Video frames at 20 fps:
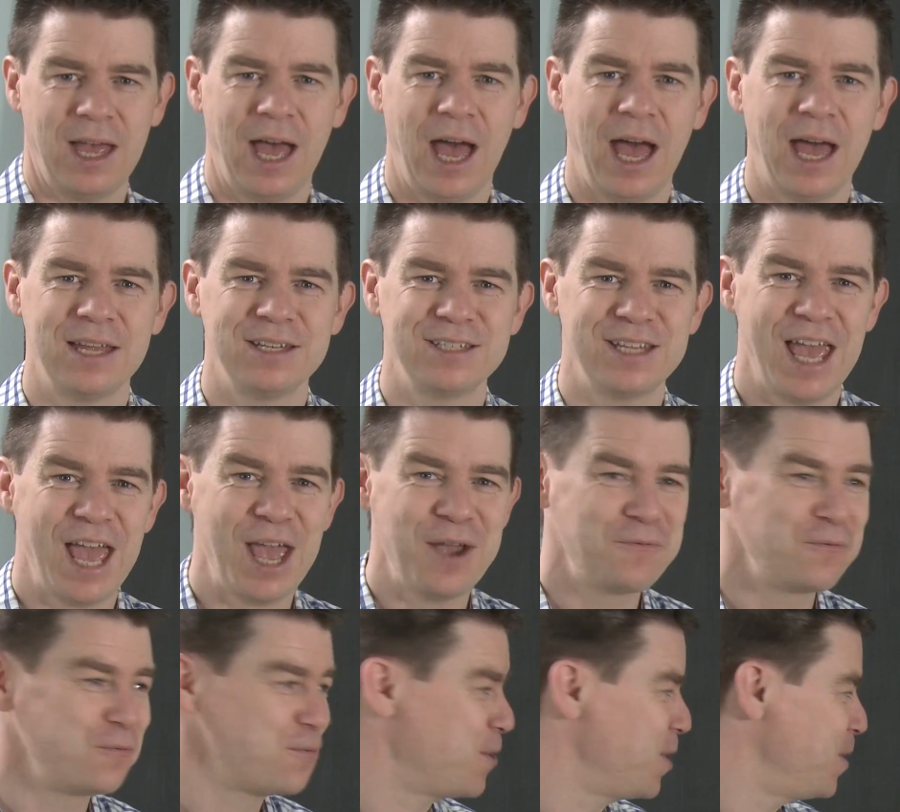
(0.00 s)
And
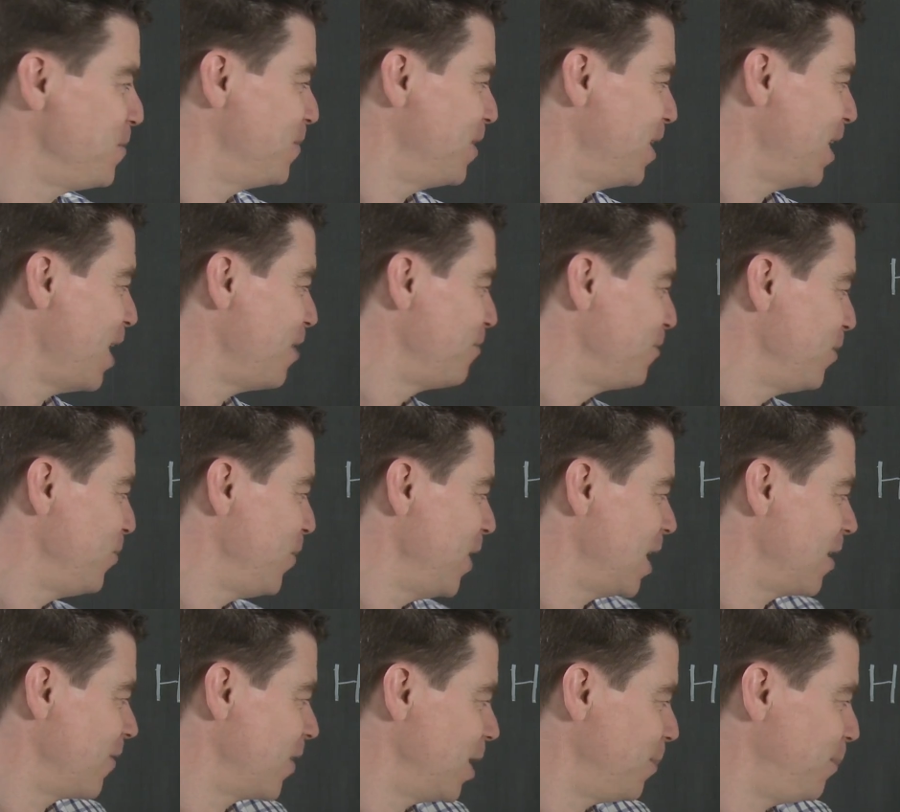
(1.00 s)
every
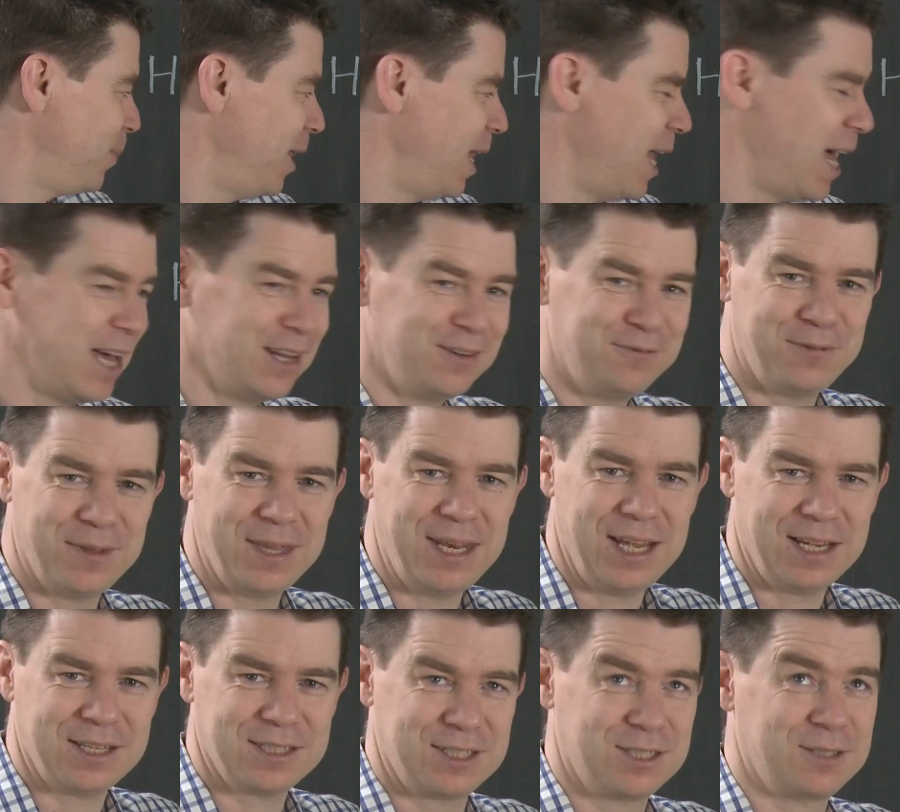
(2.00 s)
week I've got a plan for the
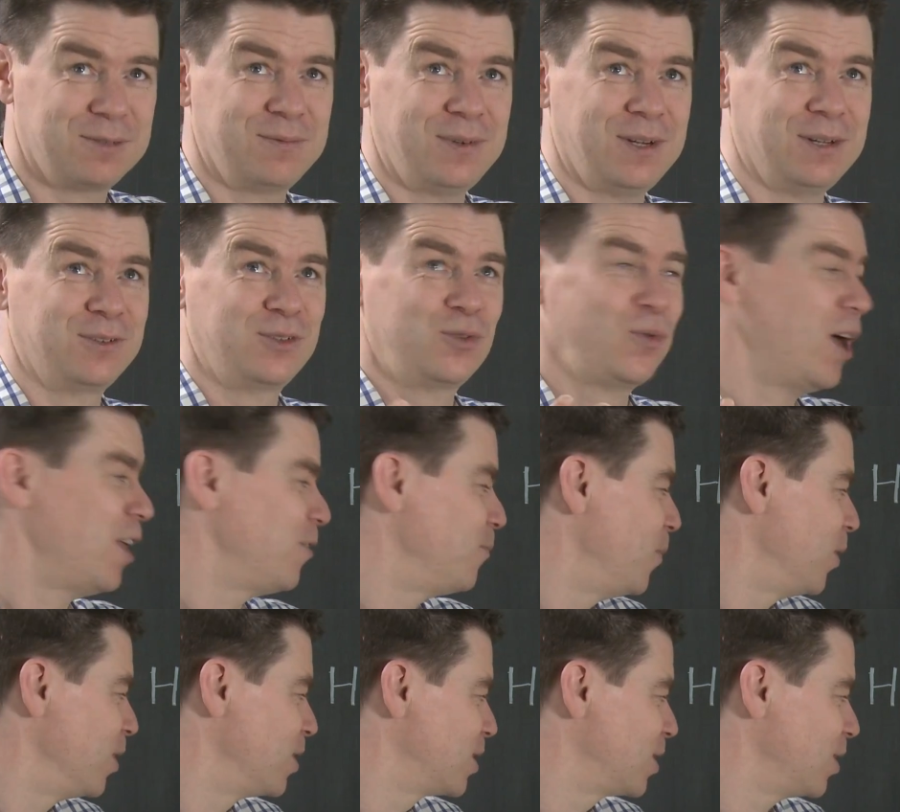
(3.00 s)
next 12
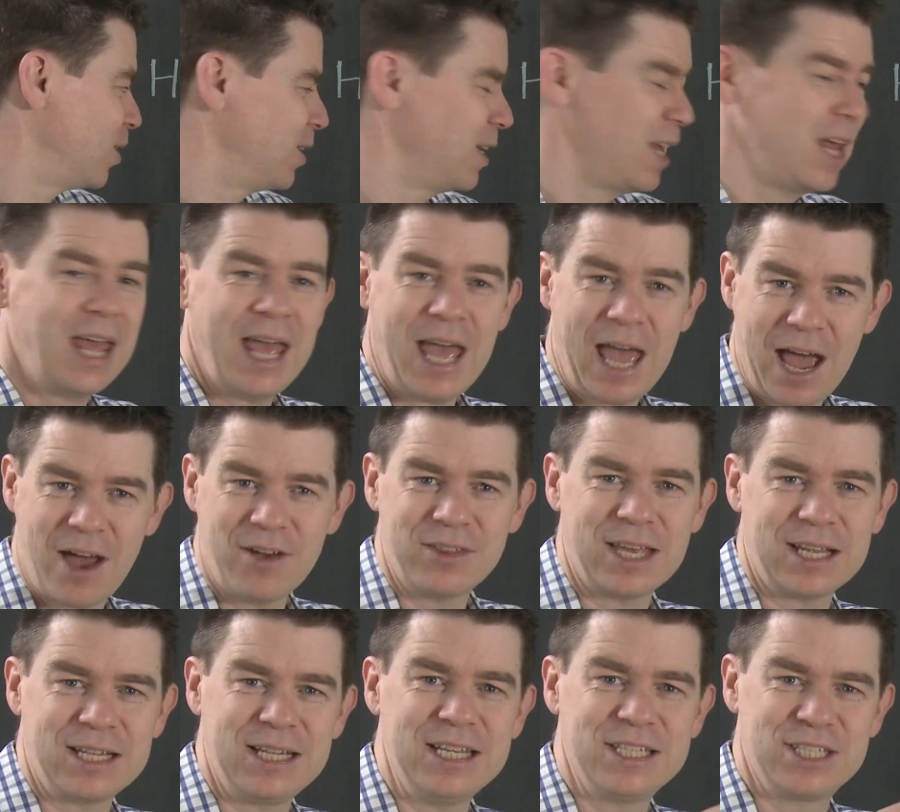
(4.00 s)
months on how
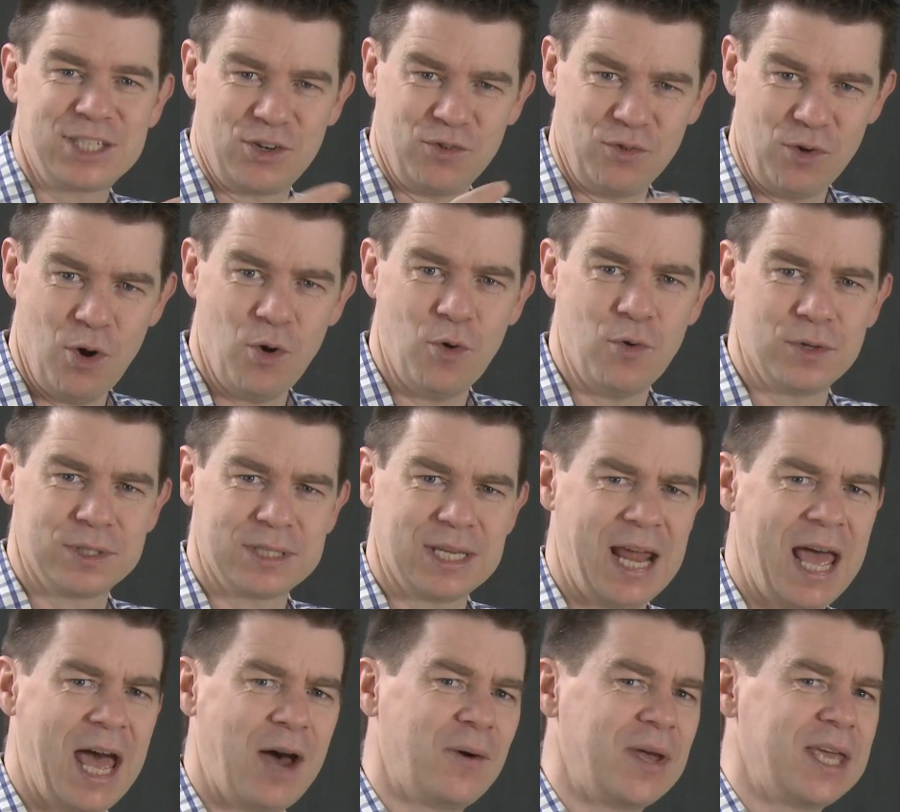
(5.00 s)
that list grows
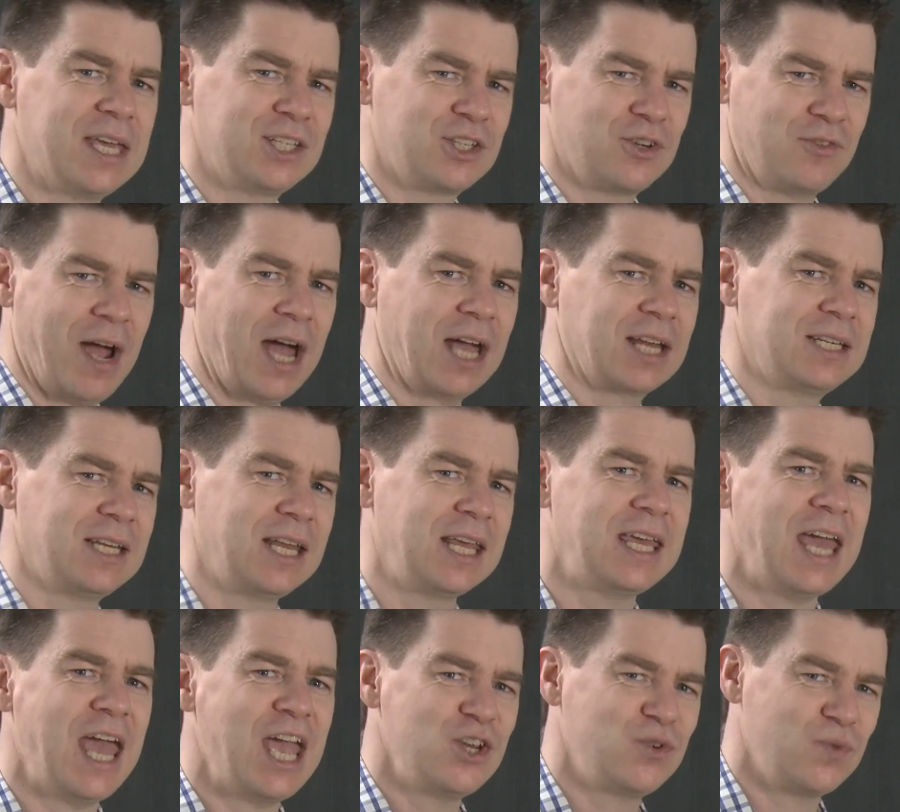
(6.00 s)
and how I interact and
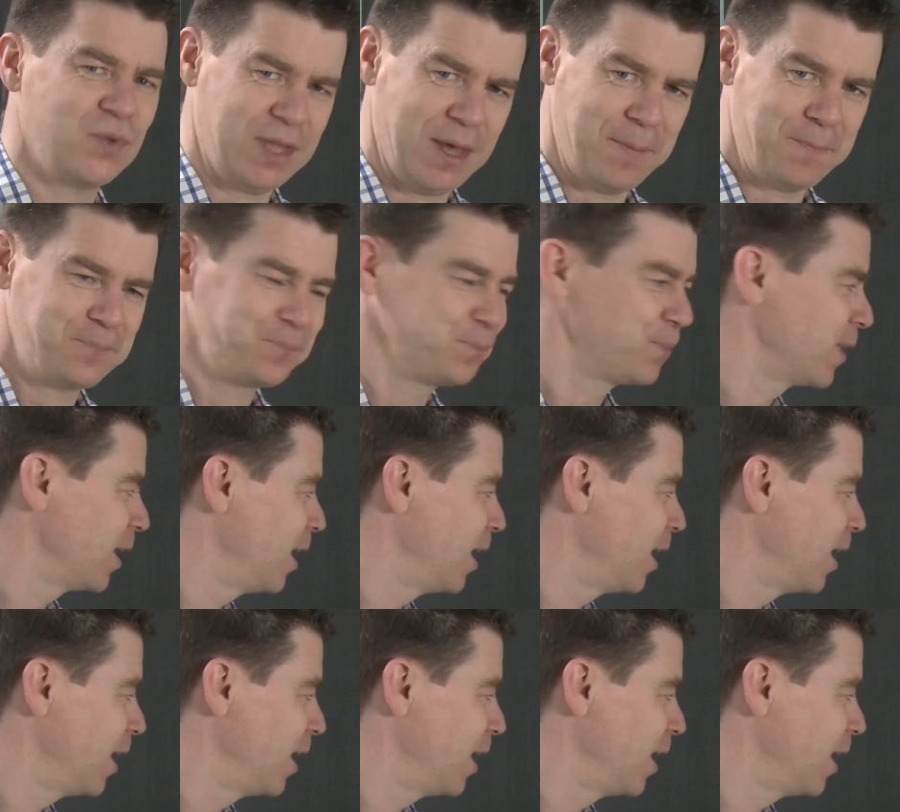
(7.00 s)
engage with them.